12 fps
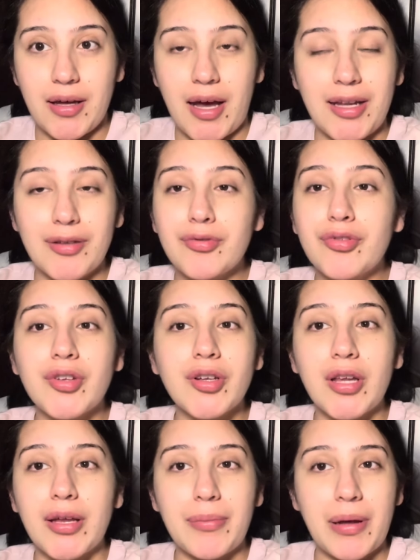I didn't feel
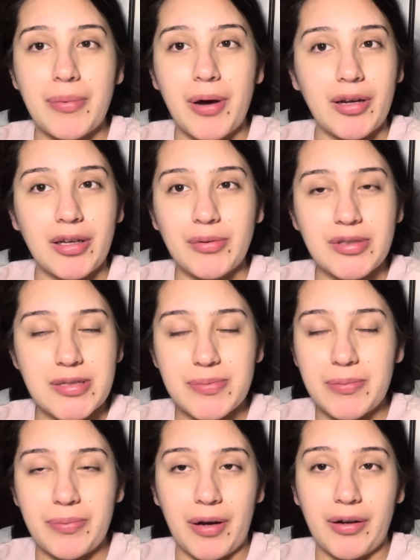like my body was
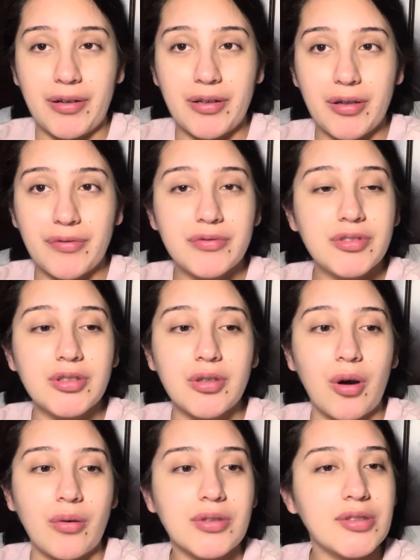prepared enough to
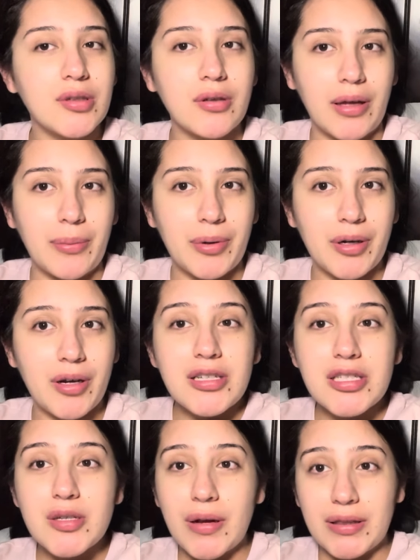go into labor.
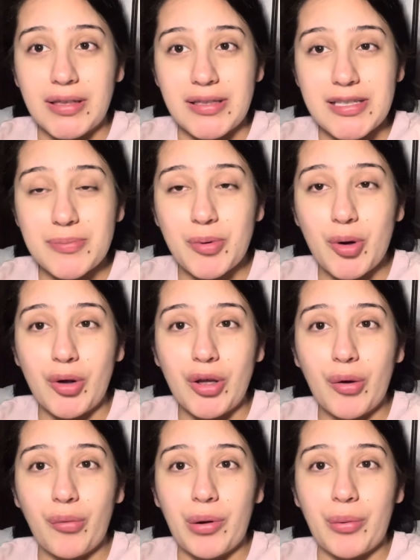So at this
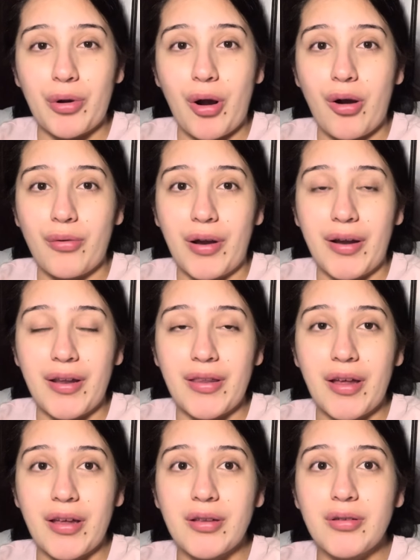point, we were already
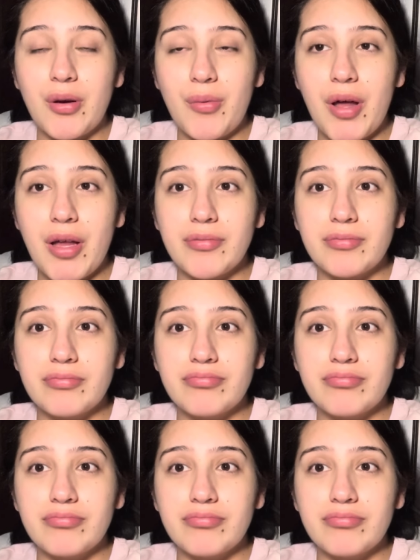like, you know what?